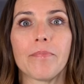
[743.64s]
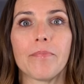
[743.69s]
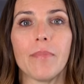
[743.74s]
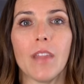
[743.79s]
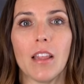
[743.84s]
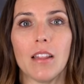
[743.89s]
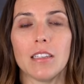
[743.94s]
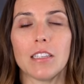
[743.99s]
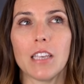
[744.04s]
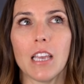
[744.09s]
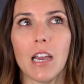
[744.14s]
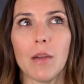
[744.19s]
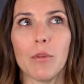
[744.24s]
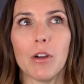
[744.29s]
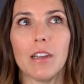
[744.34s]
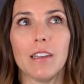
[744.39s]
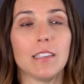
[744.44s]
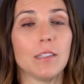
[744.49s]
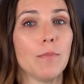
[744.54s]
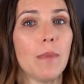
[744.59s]
Now this
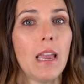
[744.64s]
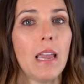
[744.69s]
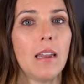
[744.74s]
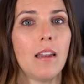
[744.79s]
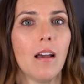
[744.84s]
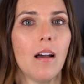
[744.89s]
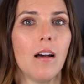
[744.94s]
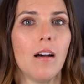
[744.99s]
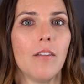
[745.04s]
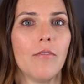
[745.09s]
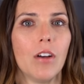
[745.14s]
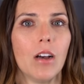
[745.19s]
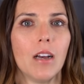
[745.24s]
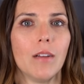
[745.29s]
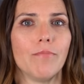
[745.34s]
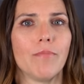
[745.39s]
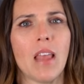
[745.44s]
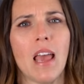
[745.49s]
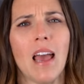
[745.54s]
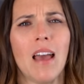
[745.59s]
camera is made of uh,
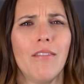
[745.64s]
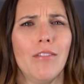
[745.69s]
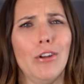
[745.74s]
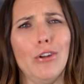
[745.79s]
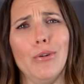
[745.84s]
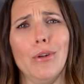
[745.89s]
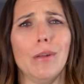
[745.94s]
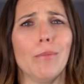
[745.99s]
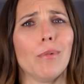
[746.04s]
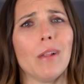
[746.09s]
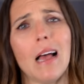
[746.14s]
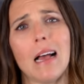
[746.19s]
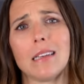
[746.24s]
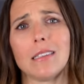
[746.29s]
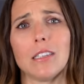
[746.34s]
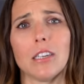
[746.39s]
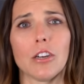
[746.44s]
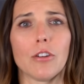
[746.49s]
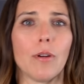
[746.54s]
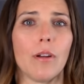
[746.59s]
heavy duty
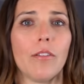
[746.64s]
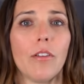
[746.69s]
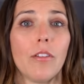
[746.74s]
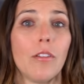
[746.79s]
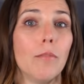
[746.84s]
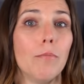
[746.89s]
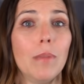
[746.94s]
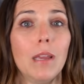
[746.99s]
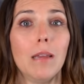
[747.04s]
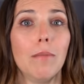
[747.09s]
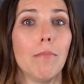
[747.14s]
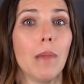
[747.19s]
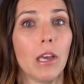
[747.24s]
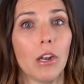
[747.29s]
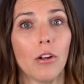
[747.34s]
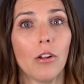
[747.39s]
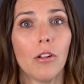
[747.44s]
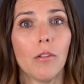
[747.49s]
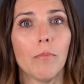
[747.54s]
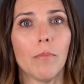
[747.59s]
plastic rather than being metal,